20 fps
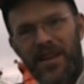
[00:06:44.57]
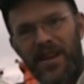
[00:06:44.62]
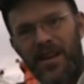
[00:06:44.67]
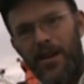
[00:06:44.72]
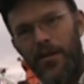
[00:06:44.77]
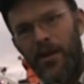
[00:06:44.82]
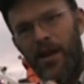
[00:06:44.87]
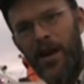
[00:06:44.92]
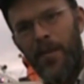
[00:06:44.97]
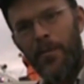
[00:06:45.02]

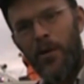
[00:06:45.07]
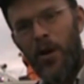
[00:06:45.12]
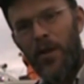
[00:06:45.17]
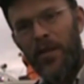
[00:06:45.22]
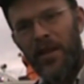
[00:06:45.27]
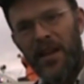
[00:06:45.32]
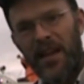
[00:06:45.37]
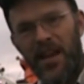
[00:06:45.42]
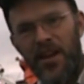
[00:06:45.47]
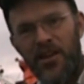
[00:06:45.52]
Here I am
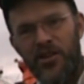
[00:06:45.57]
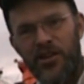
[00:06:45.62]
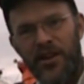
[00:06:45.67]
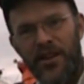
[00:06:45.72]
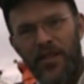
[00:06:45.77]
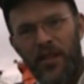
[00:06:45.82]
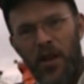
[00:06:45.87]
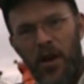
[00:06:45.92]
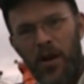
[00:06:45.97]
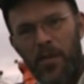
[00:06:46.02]
on location
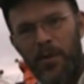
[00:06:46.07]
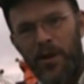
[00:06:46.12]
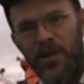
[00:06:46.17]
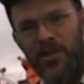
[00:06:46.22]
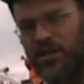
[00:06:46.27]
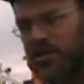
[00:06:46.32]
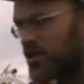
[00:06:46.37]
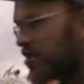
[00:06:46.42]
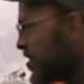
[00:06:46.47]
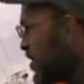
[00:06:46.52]
in Long
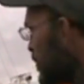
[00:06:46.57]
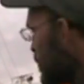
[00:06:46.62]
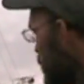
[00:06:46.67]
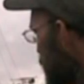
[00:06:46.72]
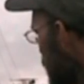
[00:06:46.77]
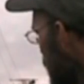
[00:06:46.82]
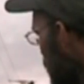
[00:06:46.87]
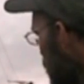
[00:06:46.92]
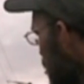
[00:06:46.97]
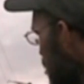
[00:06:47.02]
Beach, in
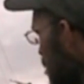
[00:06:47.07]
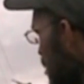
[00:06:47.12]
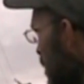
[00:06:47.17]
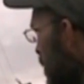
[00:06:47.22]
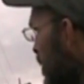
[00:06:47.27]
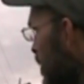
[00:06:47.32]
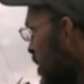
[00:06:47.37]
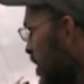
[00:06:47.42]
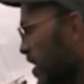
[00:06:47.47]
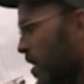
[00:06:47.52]
front of
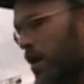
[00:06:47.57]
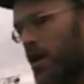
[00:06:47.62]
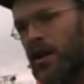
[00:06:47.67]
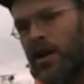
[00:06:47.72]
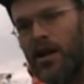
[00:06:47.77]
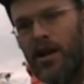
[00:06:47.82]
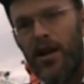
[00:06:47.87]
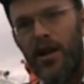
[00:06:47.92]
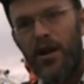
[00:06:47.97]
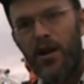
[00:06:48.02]
the
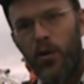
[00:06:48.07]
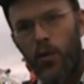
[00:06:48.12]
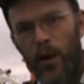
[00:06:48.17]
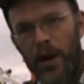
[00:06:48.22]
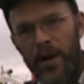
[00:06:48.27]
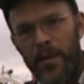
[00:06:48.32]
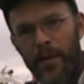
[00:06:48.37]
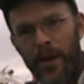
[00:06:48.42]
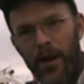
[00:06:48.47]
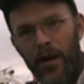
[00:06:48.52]

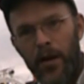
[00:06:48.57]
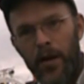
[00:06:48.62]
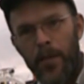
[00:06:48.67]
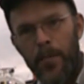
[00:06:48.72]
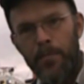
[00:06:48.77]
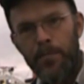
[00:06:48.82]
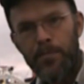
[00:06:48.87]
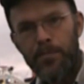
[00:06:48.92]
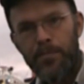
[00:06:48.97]
Queen Mary.